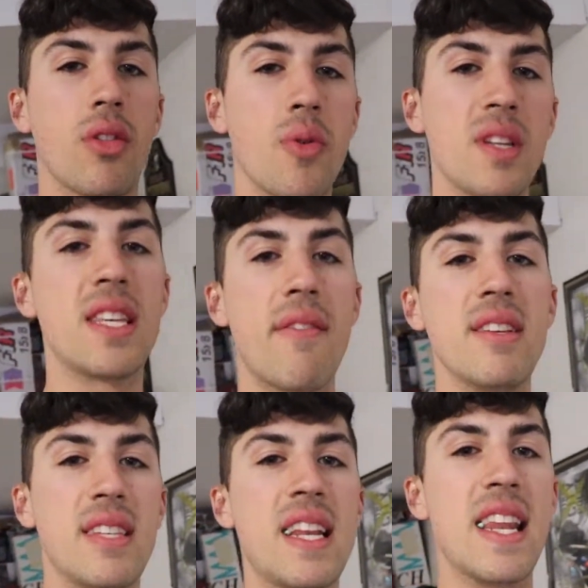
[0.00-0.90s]

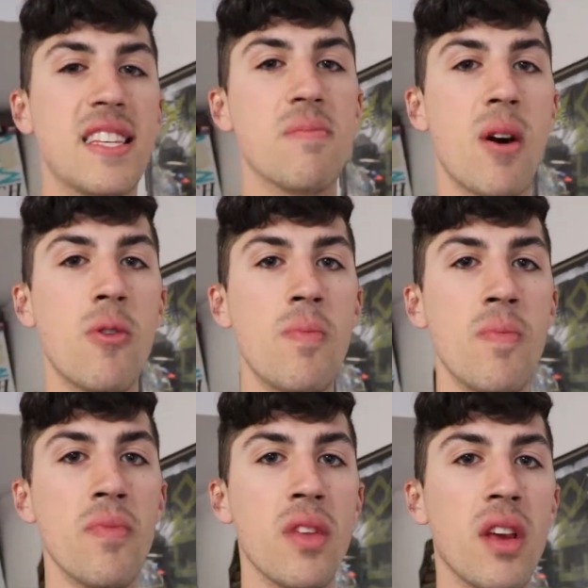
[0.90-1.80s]
370Z Nismo
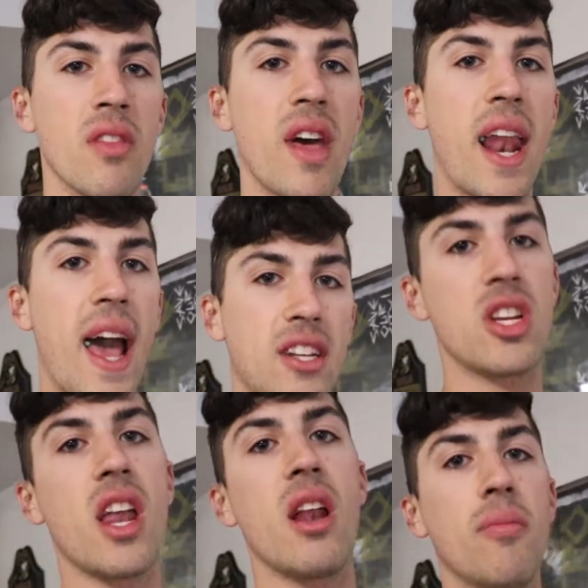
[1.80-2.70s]
that I
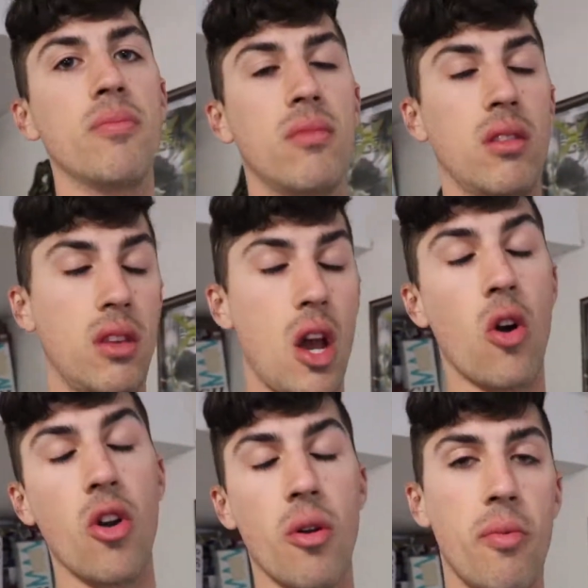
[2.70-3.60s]
actually ended up, the
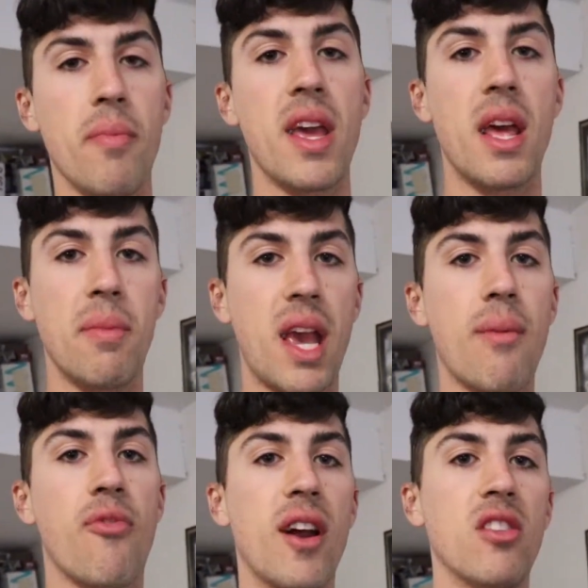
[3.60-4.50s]
owner, me and him
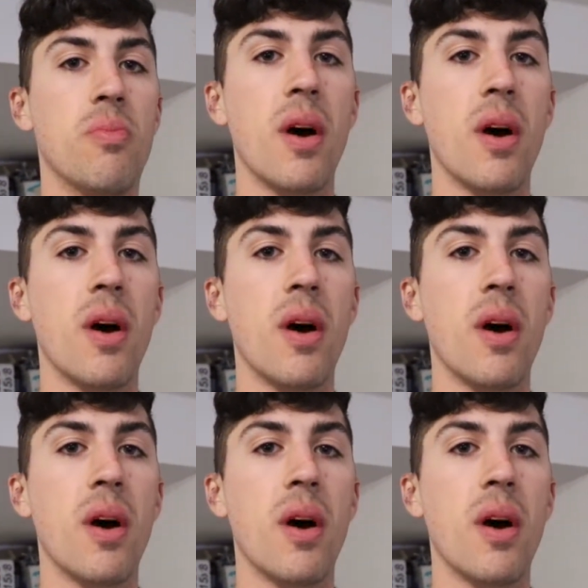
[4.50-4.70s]
became friends.